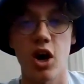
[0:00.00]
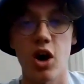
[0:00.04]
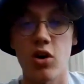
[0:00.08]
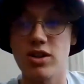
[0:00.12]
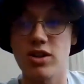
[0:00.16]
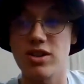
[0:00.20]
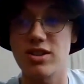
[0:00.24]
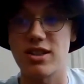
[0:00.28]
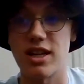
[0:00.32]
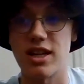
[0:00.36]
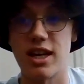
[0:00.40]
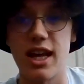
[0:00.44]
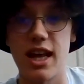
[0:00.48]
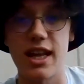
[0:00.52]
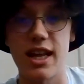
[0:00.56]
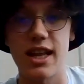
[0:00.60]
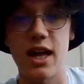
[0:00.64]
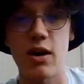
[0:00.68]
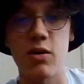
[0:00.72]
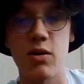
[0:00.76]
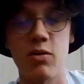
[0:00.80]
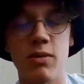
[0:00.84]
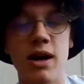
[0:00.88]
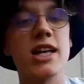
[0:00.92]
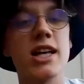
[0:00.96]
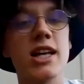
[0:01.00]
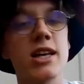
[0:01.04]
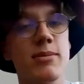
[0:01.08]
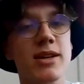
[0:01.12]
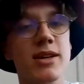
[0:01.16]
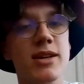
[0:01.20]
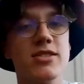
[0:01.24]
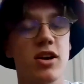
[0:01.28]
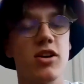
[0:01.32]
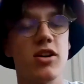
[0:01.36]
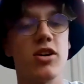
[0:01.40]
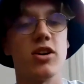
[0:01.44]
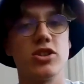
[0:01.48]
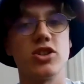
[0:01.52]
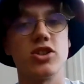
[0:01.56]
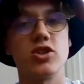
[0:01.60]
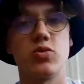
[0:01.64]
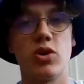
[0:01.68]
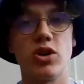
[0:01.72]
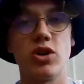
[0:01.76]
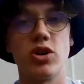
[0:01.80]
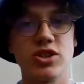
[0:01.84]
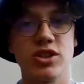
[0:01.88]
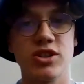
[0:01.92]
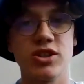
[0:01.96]
Honestly, they were making me tired
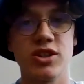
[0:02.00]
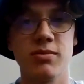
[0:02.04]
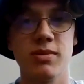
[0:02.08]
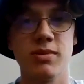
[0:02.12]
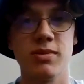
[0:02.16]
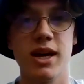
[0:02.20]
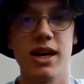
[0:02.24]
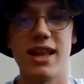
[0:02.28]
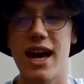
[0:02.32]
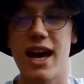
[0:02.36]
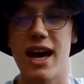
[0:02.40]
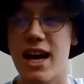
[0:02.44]
just watching them.